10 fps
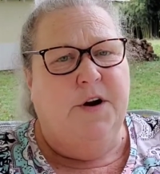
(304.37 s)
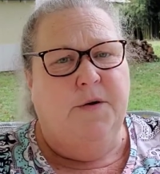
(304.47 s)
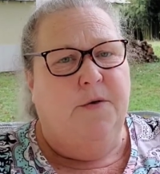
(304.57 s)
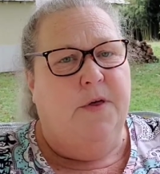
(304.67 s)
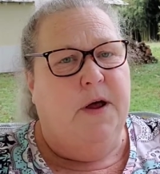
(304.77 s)

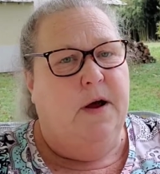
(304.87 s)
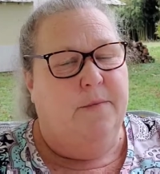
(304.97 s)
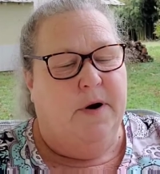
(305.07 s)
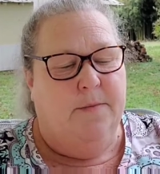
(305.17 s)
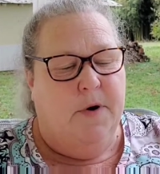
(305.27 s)
new thing,
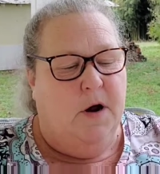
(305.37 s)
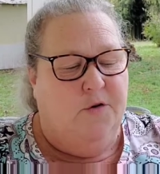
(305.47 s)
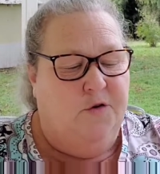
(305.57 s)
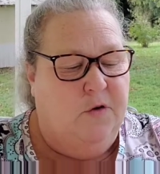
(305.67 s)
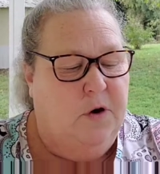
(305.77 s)
but I'm not
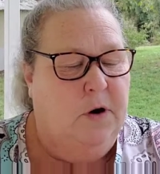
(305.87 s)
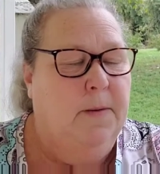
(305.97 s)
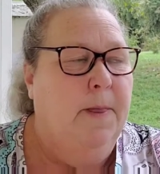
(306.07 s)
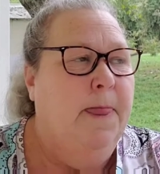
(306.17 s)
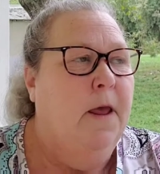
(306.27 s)
sure.
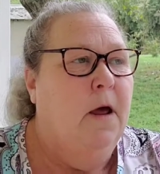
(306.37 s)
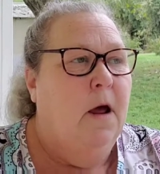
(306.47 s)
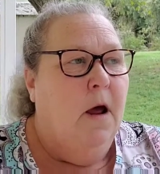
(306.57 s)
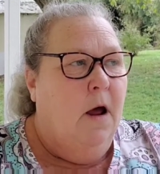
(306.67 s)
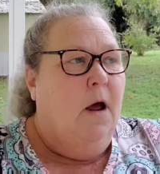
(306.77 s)

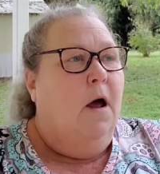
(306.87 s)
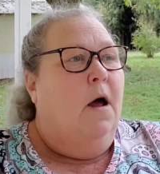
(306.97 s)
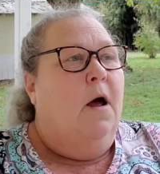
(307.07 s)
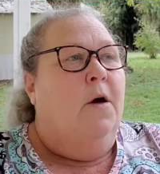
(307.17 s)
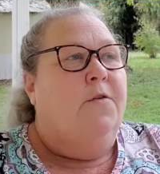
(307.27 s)

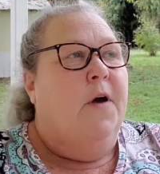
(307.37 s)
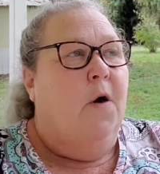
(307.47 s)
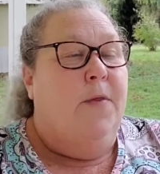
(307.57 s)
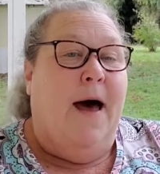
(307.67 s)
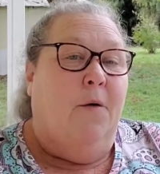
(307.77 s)

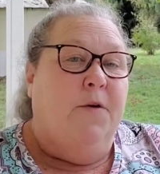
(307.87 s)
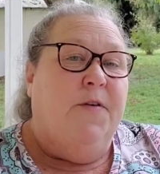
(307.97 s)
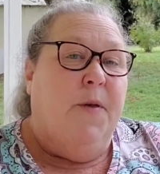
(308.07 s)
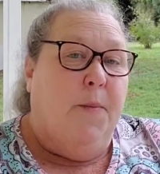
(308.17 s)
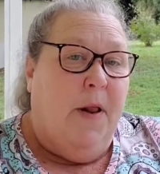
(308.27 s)
So that
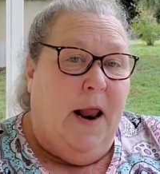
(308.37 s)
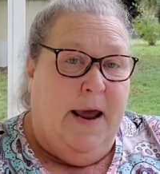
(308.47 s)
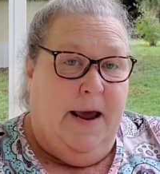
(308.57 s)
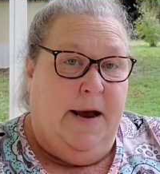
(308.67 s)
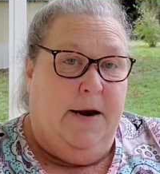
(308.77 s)
was the
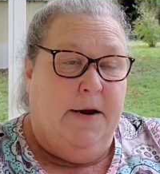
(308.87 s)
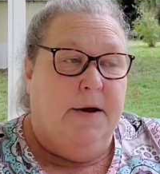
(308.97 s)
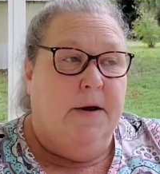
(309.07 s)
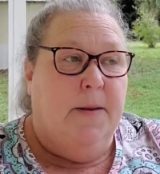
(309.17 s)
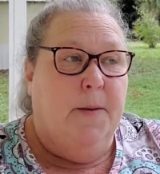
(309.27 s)
plan.
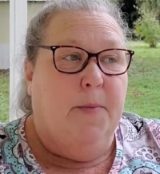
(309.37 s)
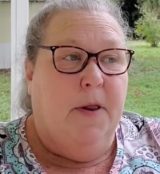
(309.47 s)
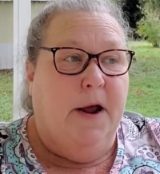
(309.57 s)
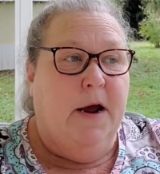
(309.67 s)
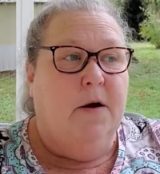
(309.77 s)
The
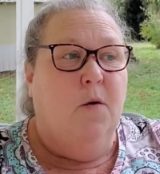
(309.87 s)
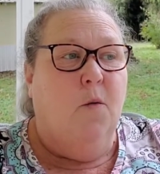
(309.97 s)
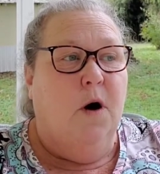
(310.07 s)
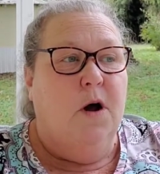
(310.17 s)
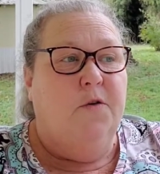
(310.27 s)
plan
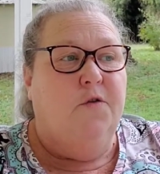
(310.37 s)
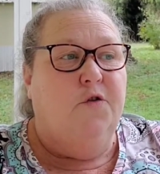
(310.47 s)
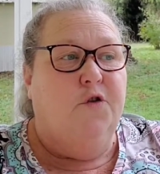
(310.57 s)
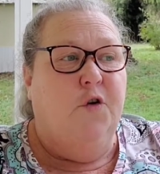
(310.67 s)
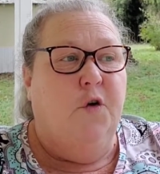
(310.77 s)
was
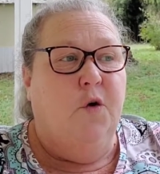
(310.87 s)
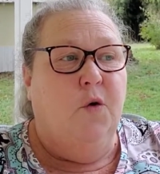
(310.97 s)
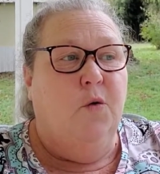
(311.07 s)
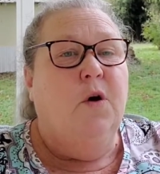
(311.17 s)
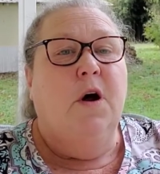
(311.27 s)

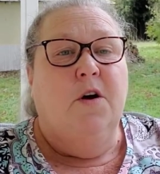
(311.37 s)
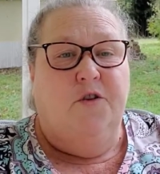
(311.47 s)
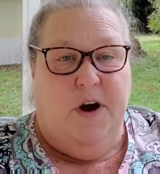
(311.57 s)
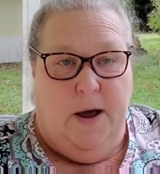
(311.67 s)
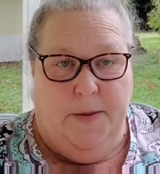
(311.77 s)

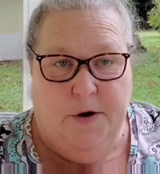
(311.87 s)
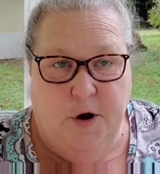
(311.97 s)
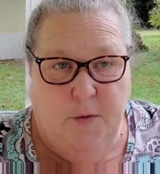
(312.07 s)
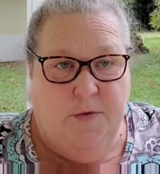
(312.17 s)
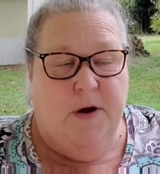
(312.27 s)
she got the
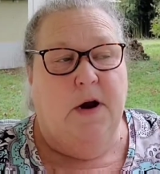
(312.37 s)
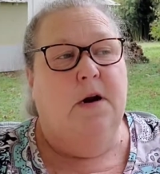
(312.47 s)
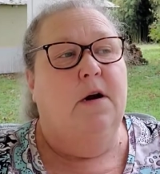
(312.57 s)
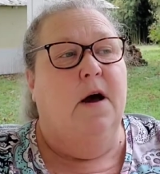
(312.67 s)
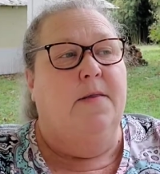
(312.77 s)
tubes in,
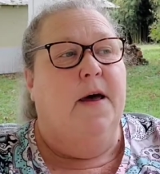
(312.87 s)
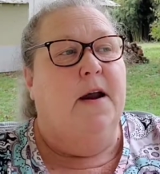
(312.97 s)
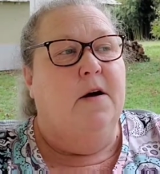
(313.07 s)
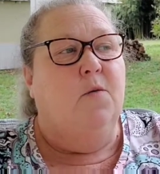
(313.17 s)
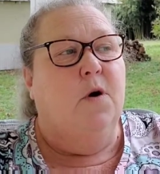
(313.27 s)
and
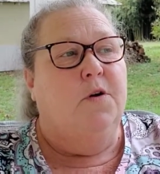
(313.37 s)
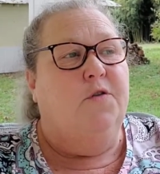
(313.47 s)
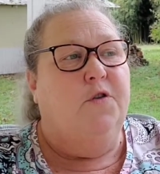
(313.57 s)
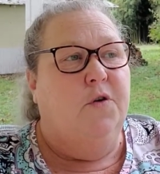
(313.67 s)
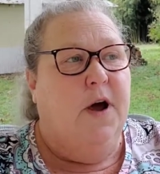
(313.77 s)
then it
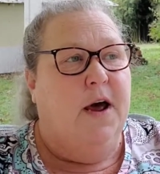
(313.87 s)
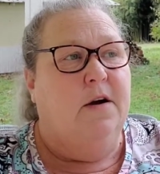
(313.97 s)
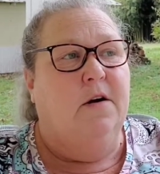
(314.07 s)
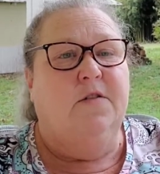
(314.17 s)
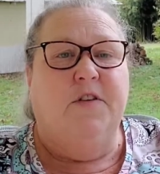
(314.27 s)
was to get
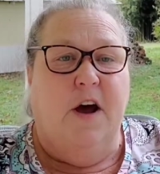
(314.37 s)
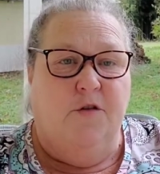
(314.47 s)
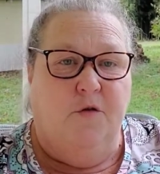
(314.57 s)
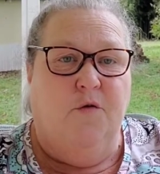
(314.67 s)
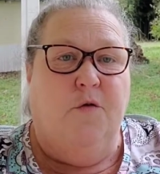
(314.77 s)

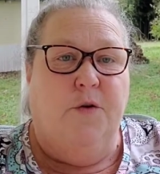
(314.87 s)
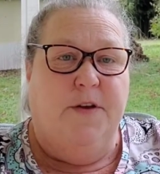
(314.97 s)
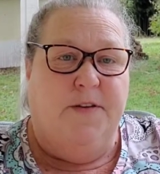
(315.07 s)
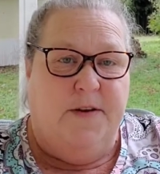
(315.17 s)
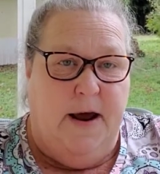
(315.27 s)
scheduled for the
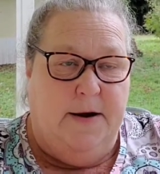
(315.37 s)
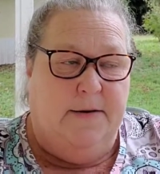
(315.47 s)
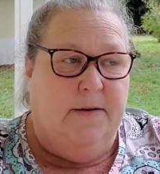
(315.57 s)
stent.